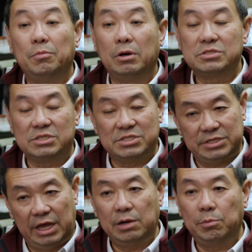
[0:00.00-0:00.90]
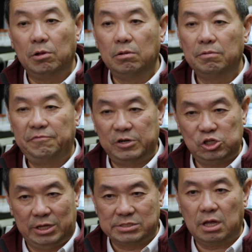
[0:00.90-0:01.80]
of the most sustainable
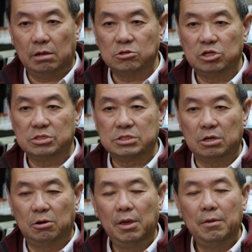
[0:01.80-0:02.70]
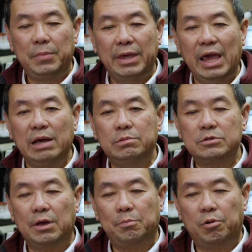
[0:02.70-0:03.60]
fish that is cultured, so being
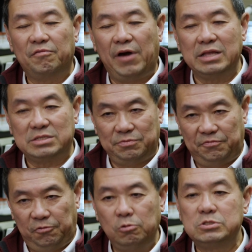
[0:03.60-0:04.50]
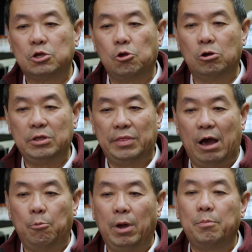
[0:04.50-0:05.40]
able to provide some food security
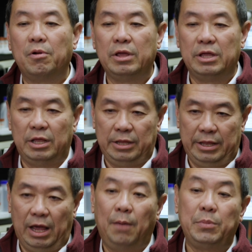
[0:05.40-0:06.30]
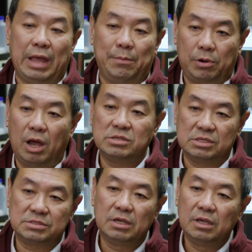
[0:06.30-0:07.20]
that way and help in that
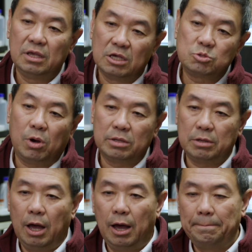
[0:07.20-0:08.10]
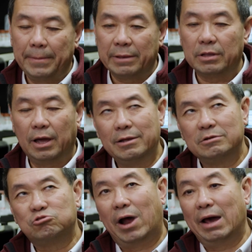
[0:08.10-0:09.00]
process is what
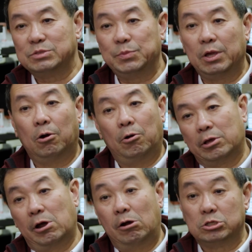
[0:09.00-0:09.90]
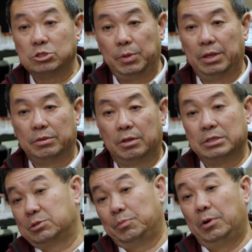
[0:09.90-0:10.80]
drives me or encourages me.
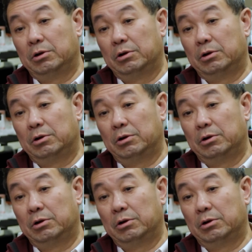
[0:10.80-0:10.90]
That's the